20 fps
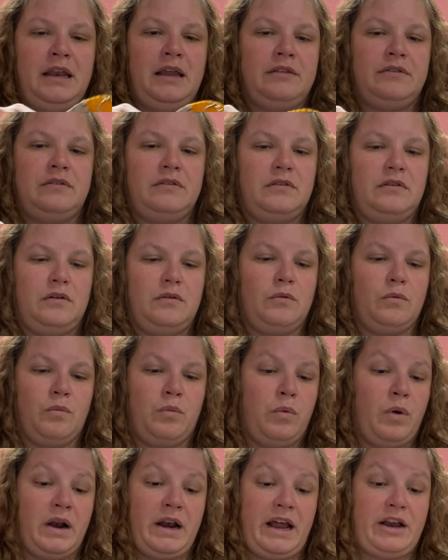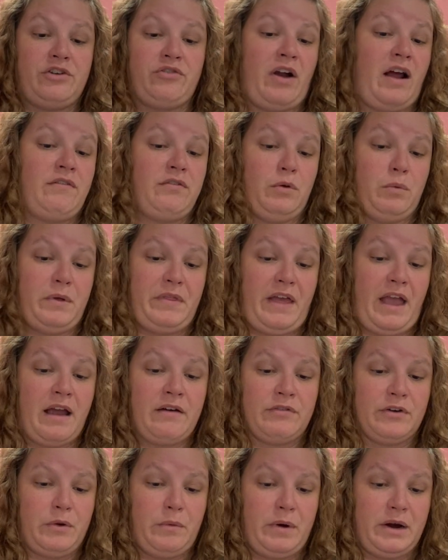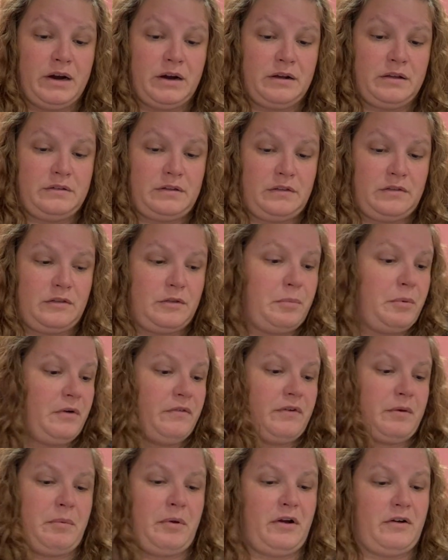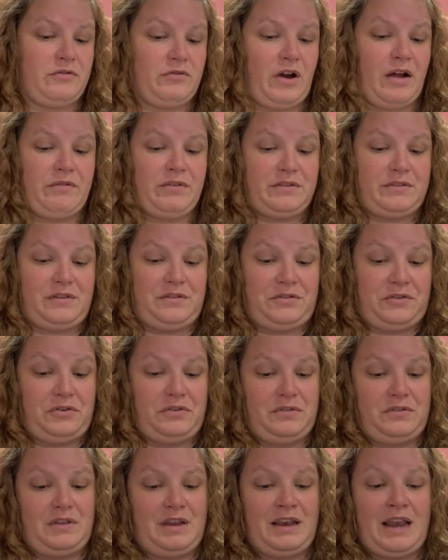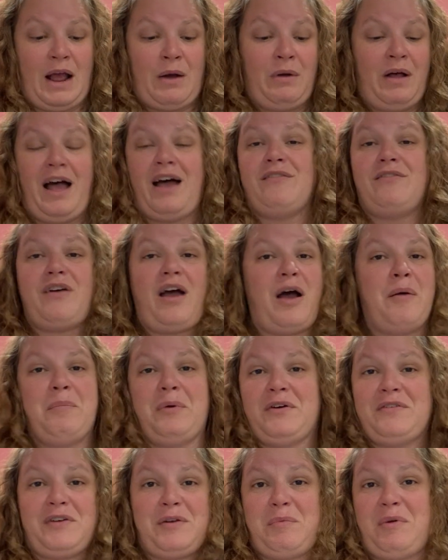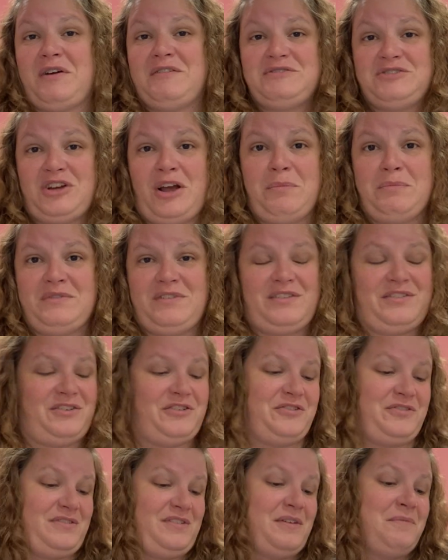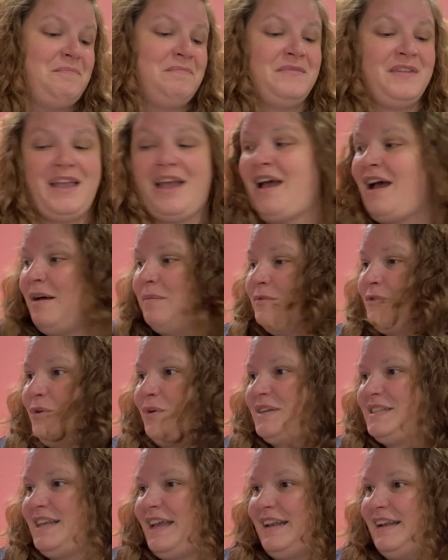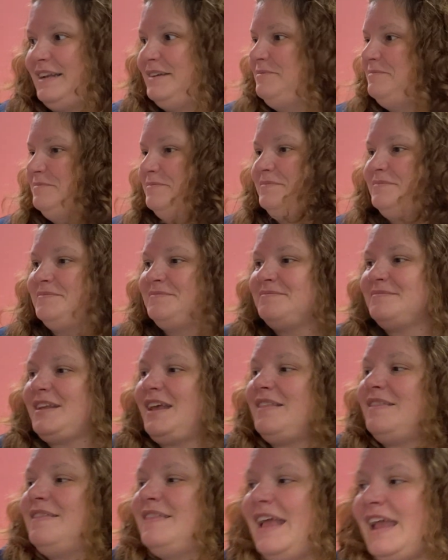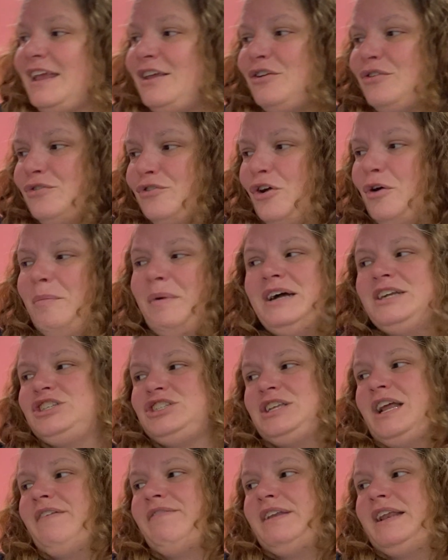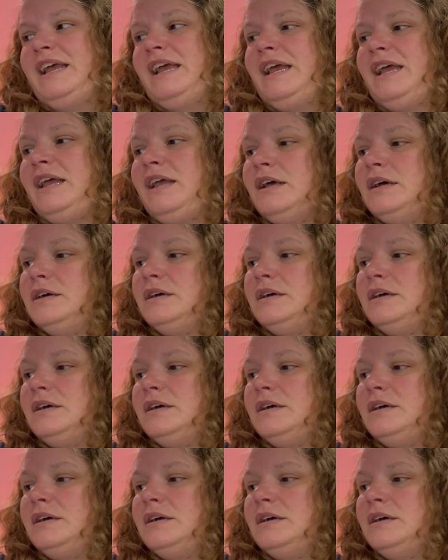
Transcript: it's what I travel with everywhere because it's the perfect pair of travel scissors. And now I'll have a perfect pair of shop scissors. I'm so excited. Thank you so much, Stephanie.